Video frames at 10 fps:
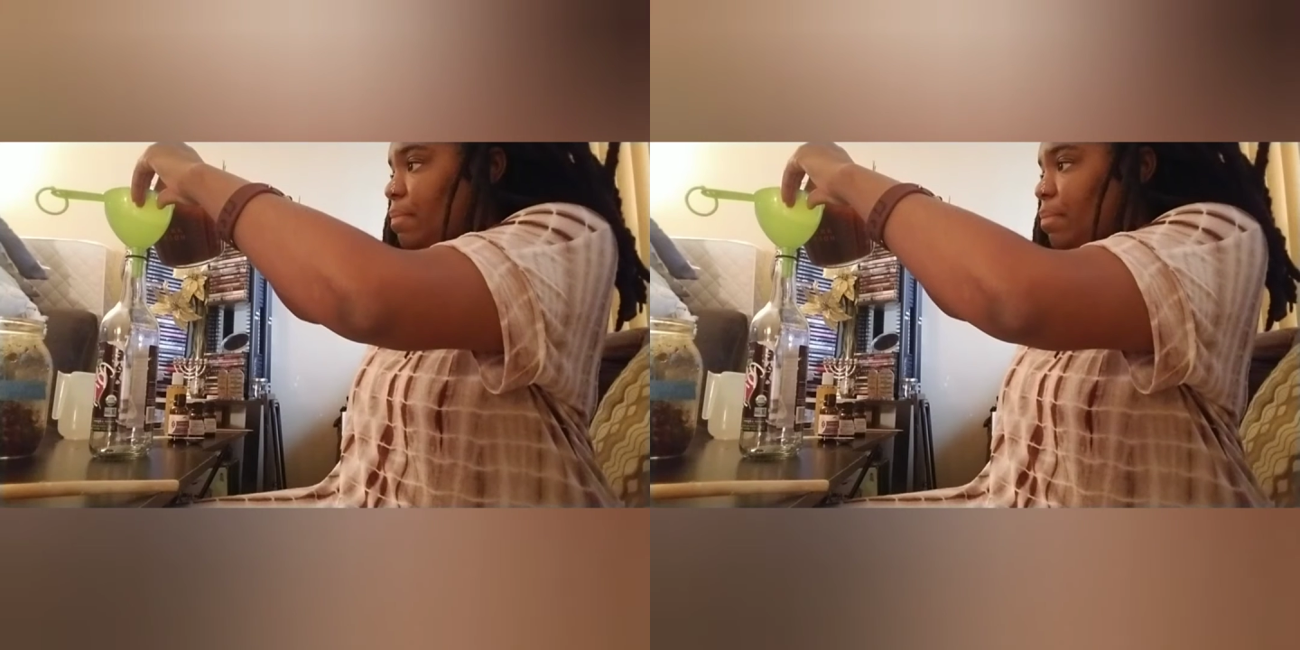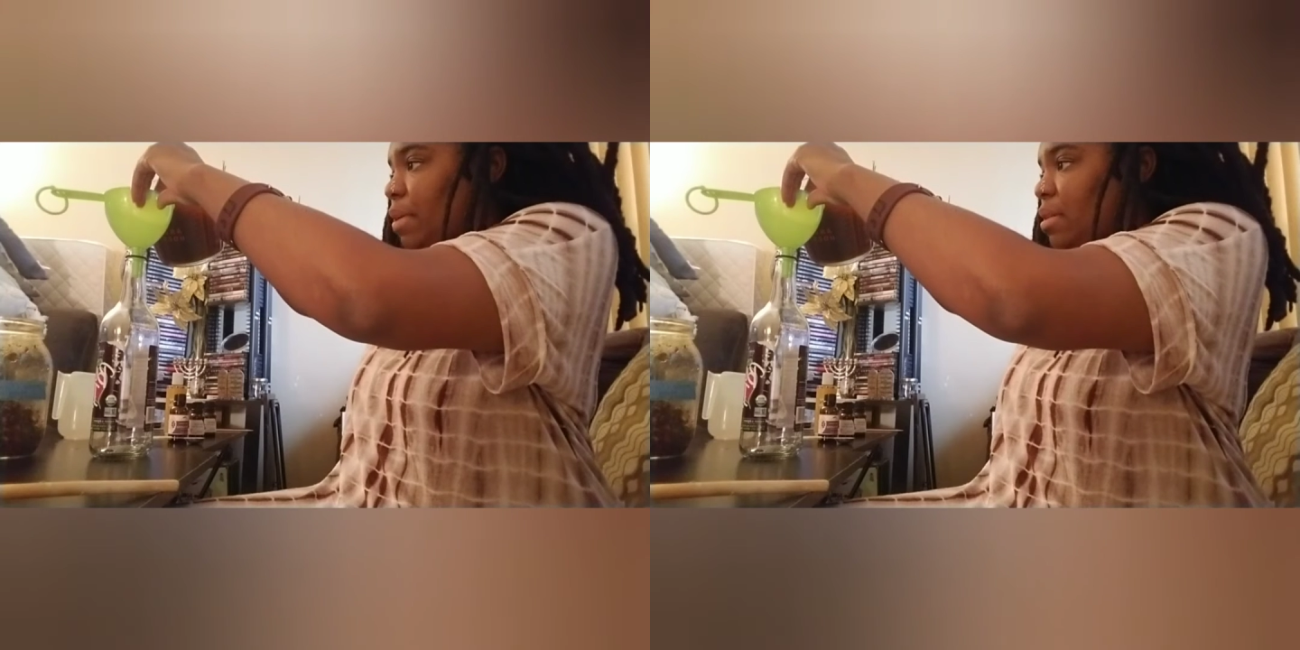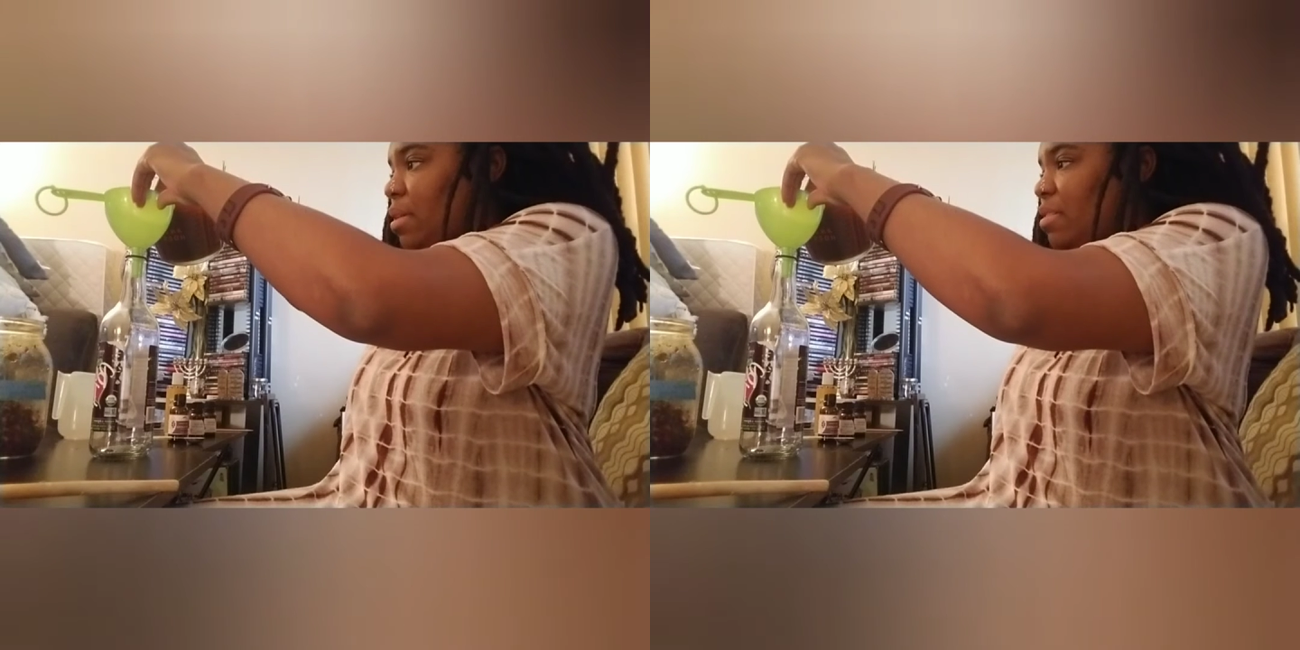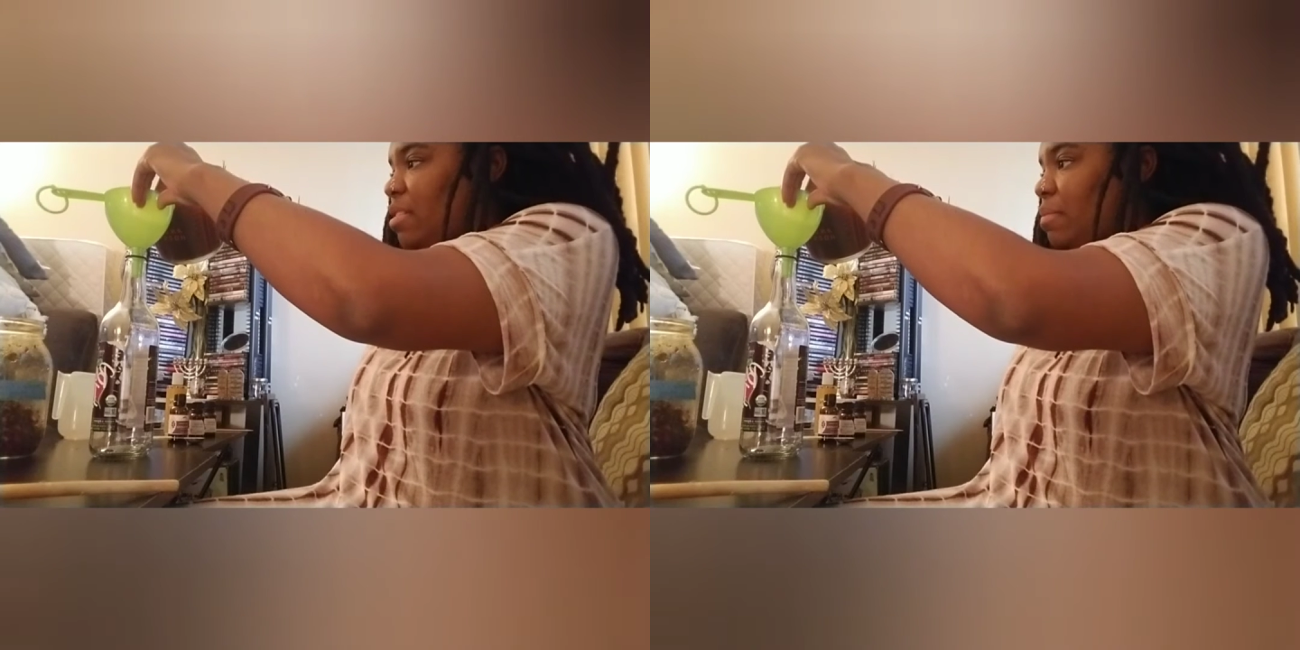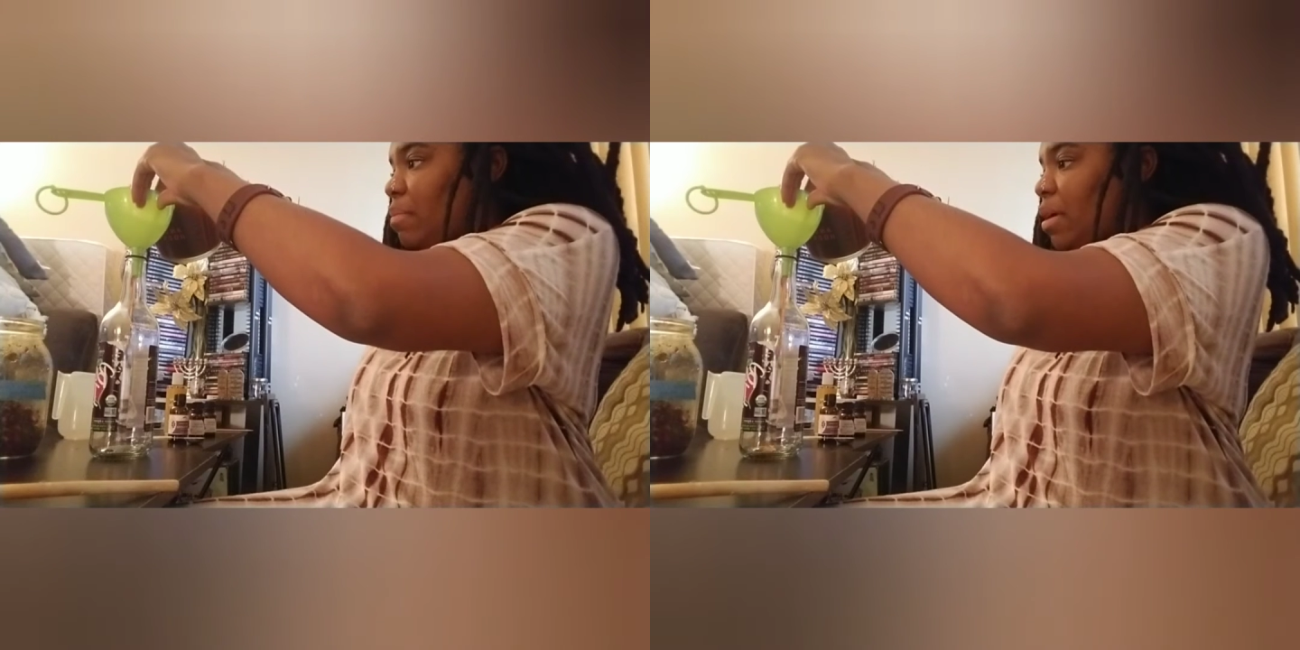but it does
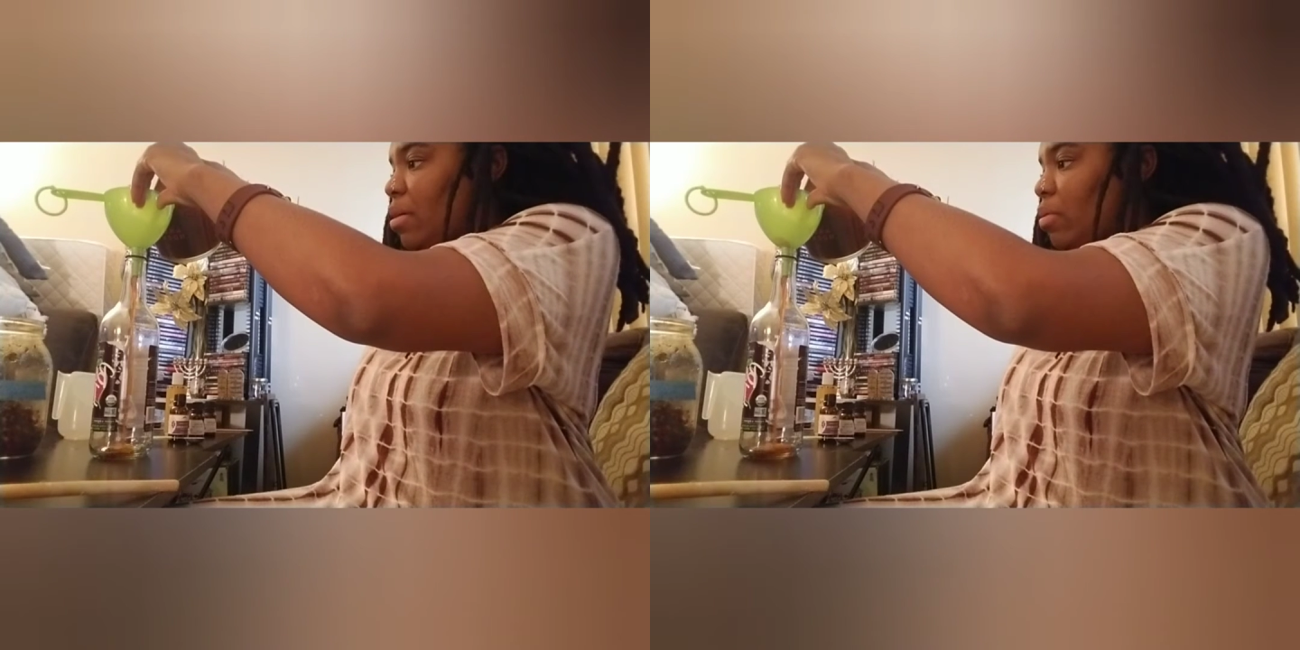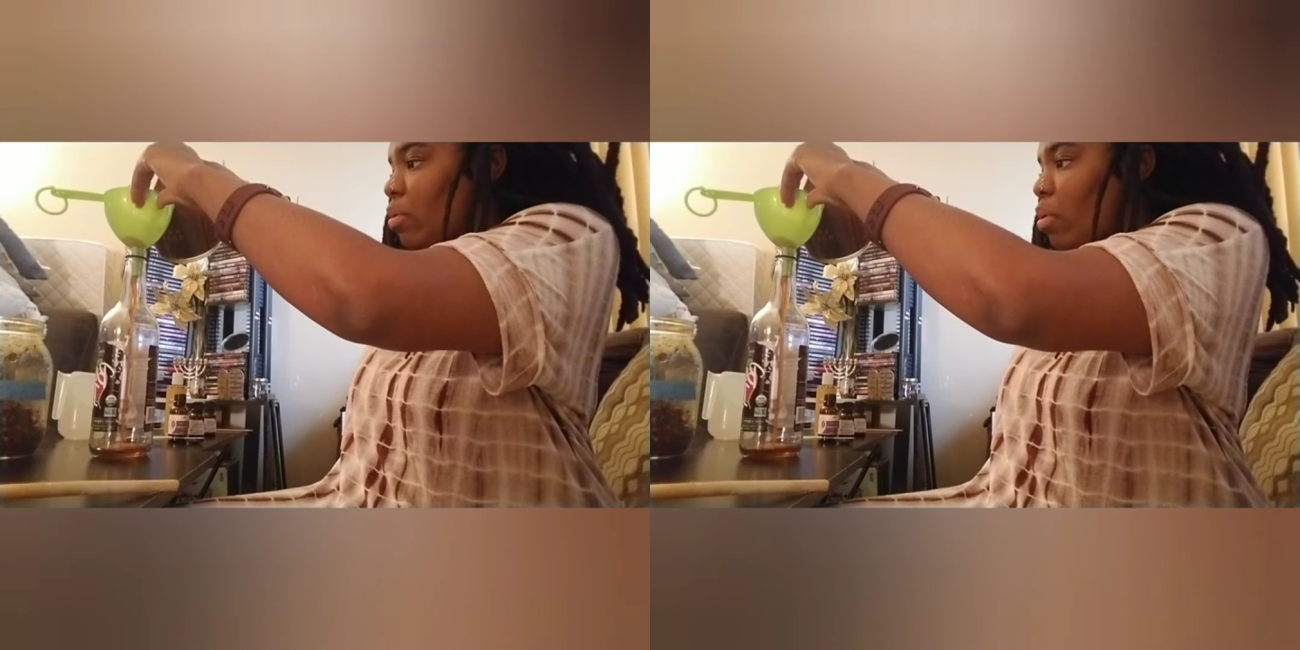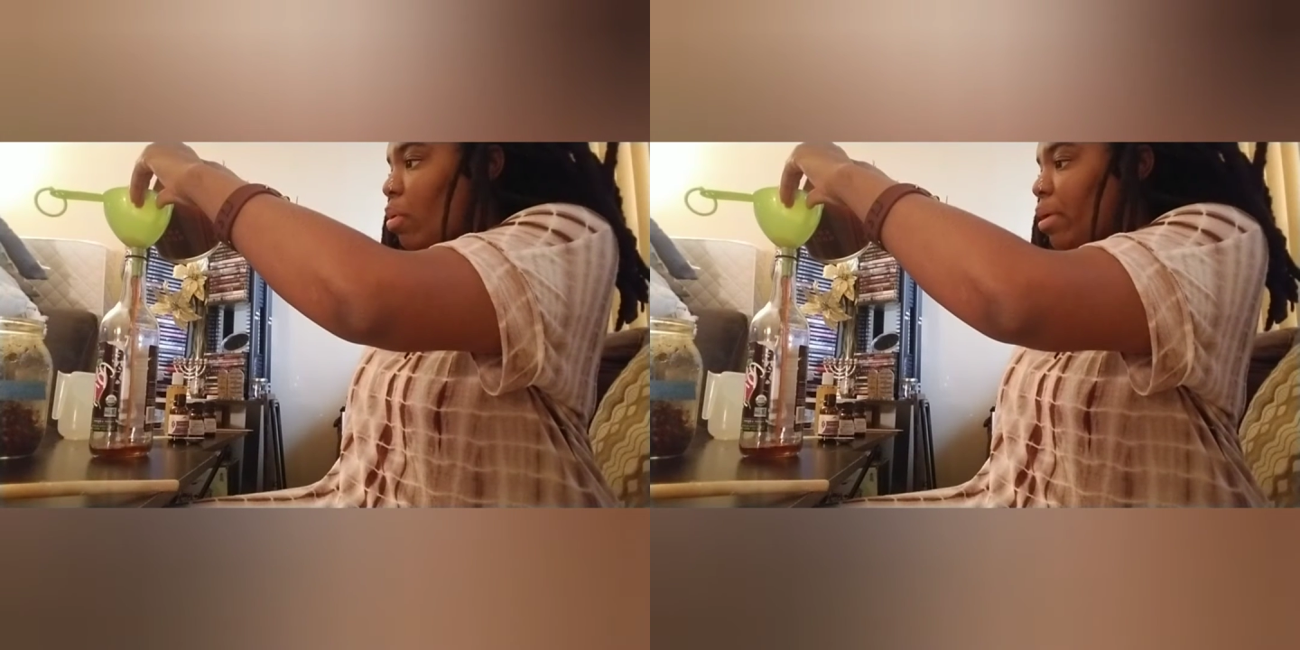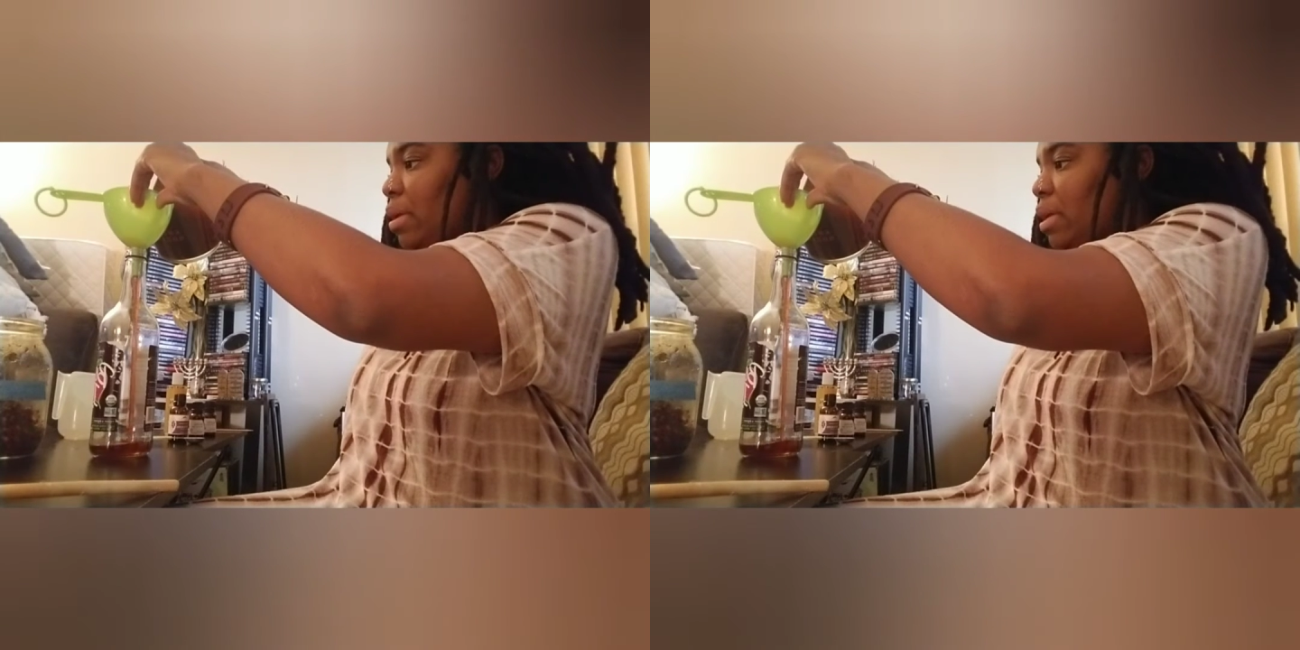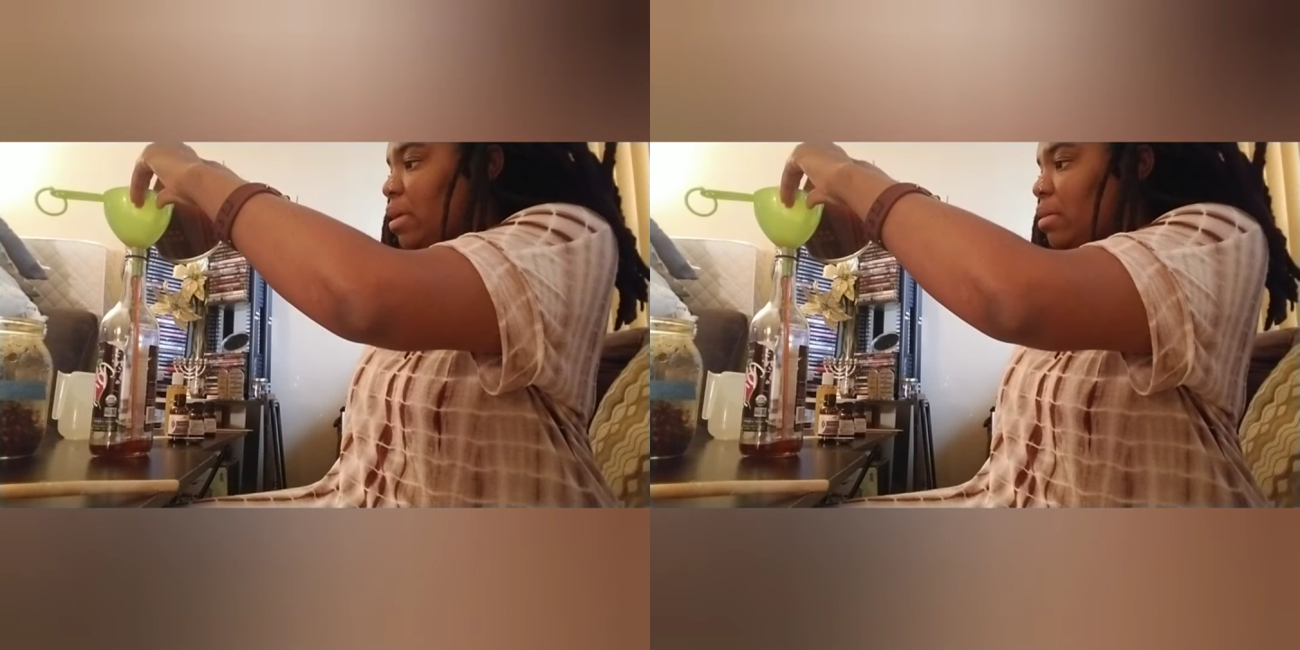smell
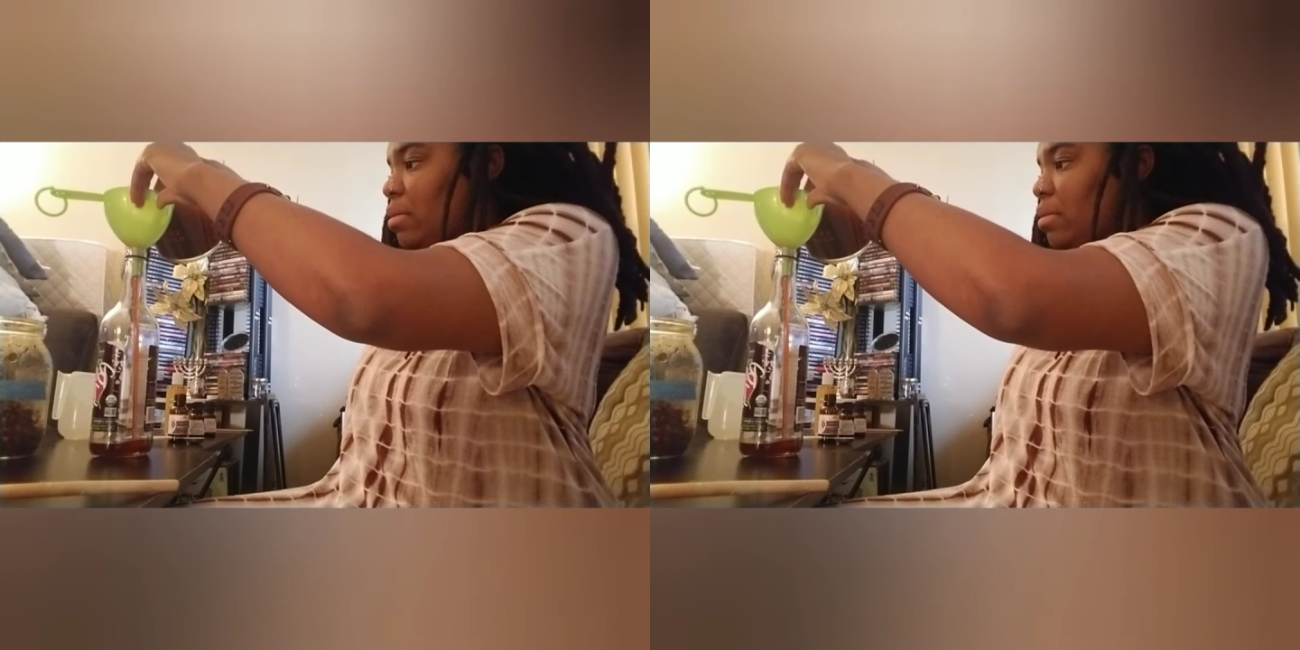oily.